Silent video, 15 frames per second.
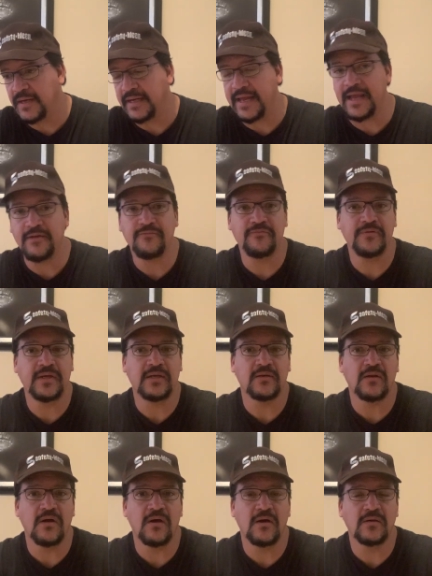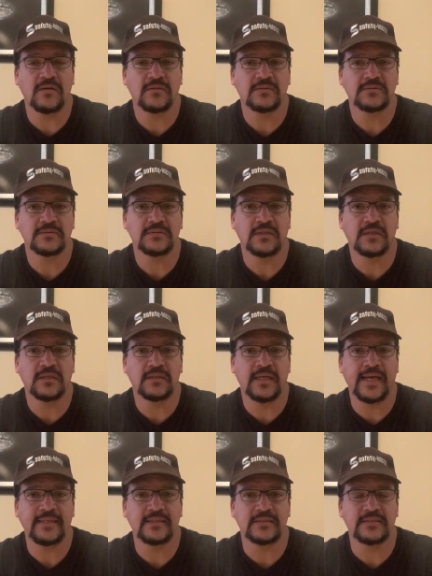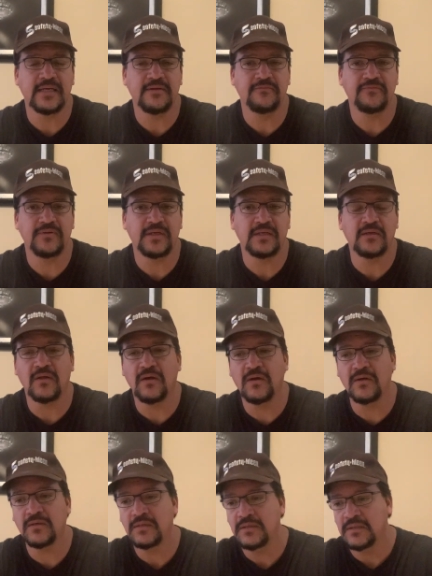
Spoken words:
8 feet long, 8 to 10 feet long.